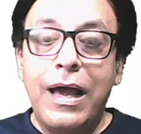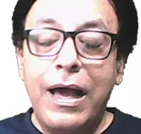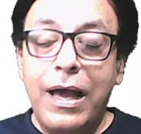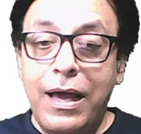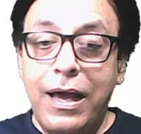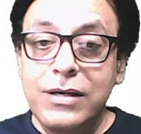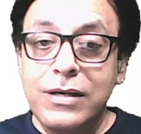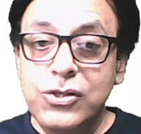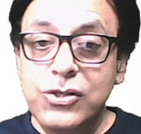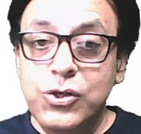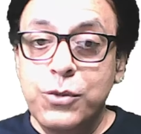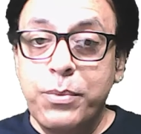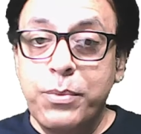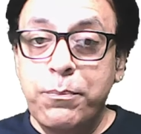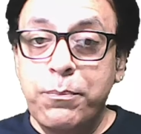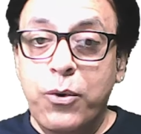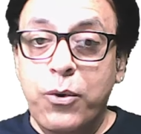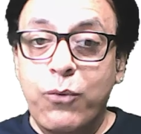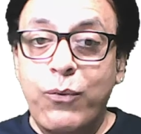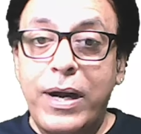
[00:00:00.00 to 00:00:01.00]
has to be
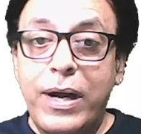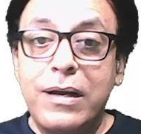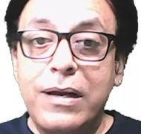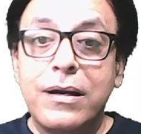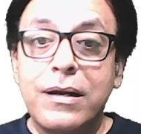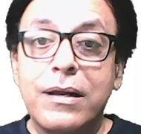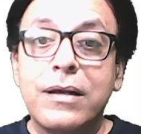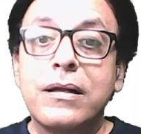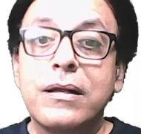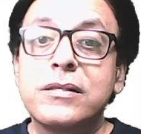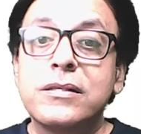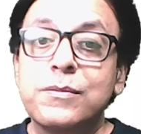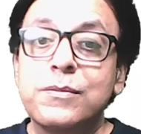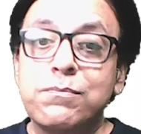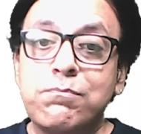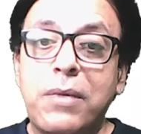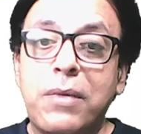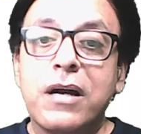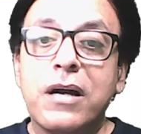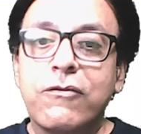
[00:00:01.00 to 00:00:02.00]
provided in a
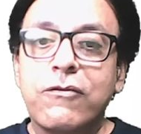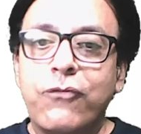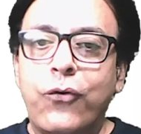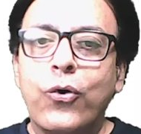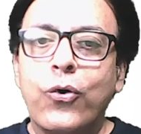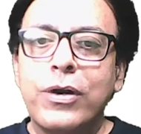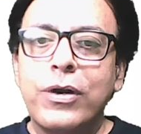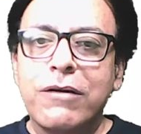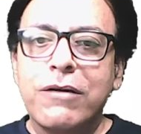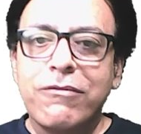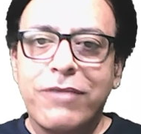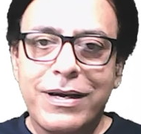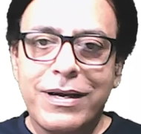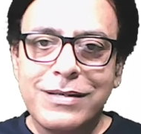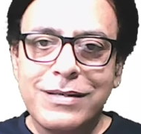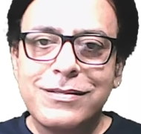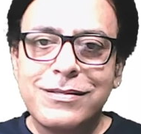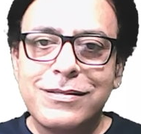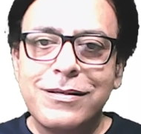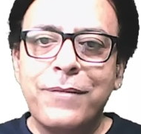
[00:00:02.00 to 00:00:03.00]
smartphone
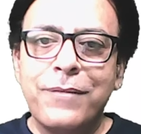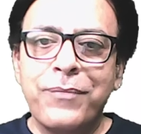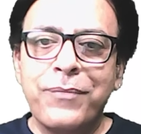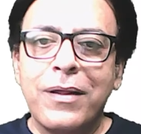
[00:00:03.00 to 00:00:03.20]
device.